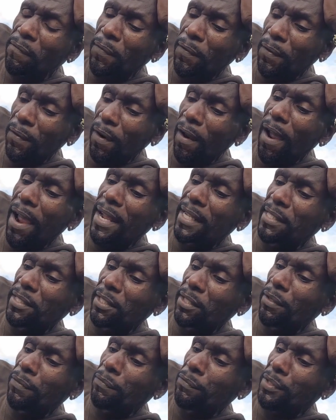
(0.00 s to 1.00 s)
a
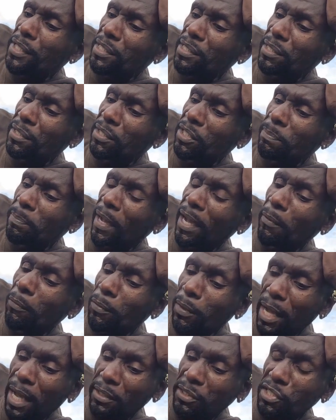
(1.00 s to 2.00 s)
variety of reasons, but
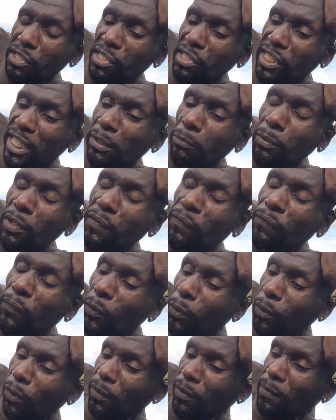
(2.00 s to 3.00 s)
I'll just stick with
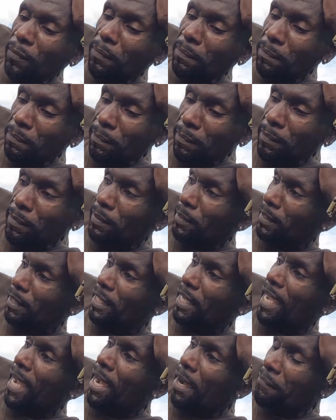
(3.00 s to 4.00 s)
4
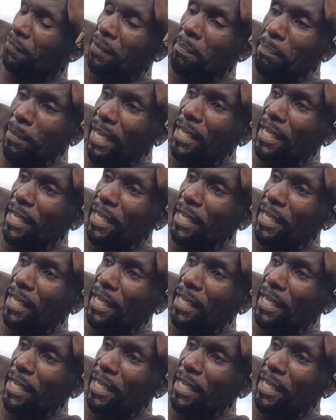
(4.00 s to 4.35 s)
out of the